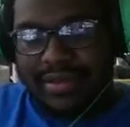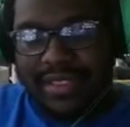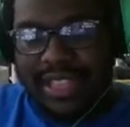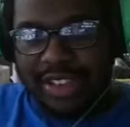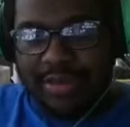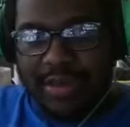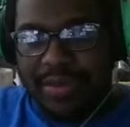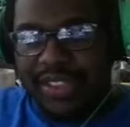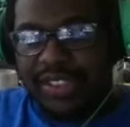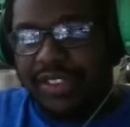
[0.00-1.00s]
That used to be
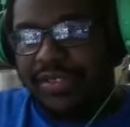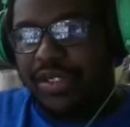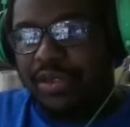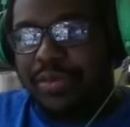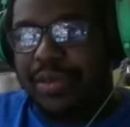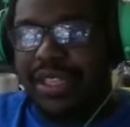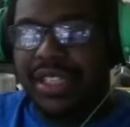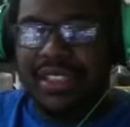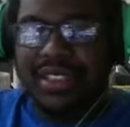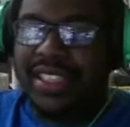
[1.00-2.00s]
my stuff too, but
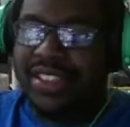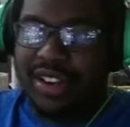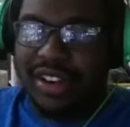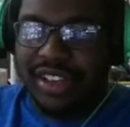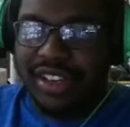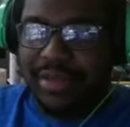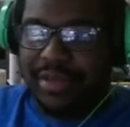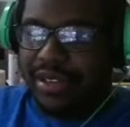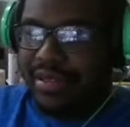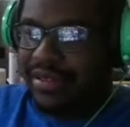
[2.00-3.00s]
then Targon came
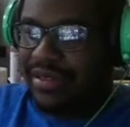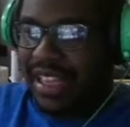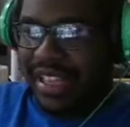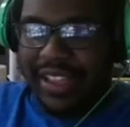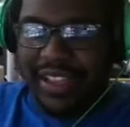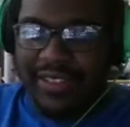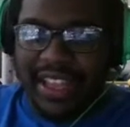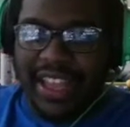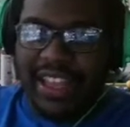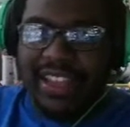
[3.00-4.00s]
out. It
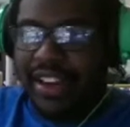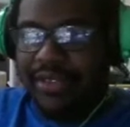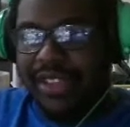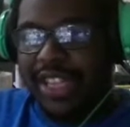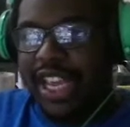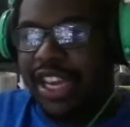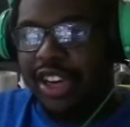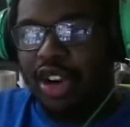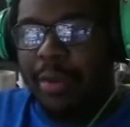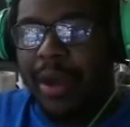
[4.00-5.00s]
ended everything. It
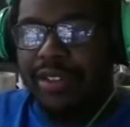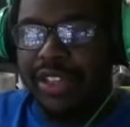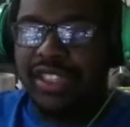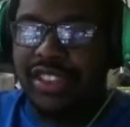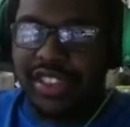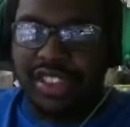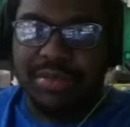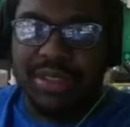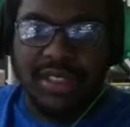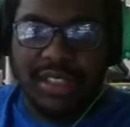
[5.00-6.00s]
ended all my
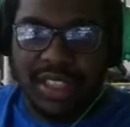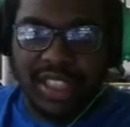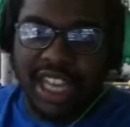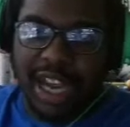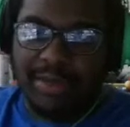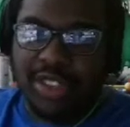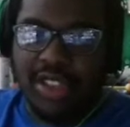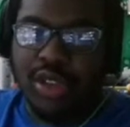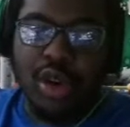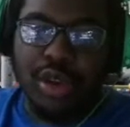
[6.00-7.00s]
relationships. Now I'm
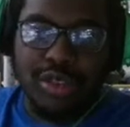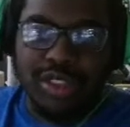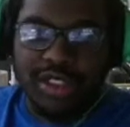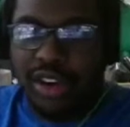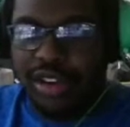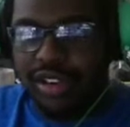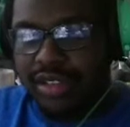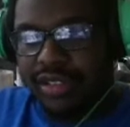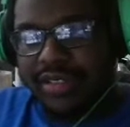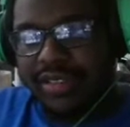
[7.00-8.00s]
just loyal to Targon.
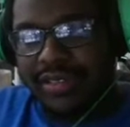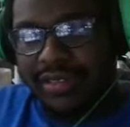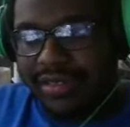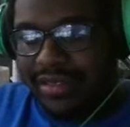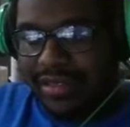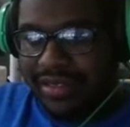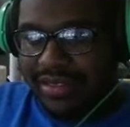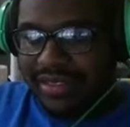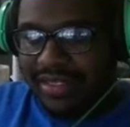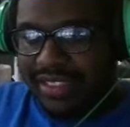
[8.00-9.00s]

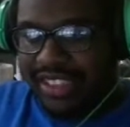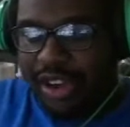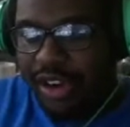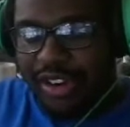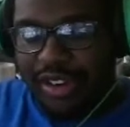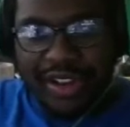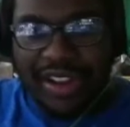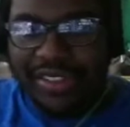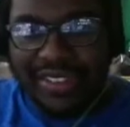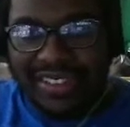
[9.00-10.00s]
It's Targon or nothing.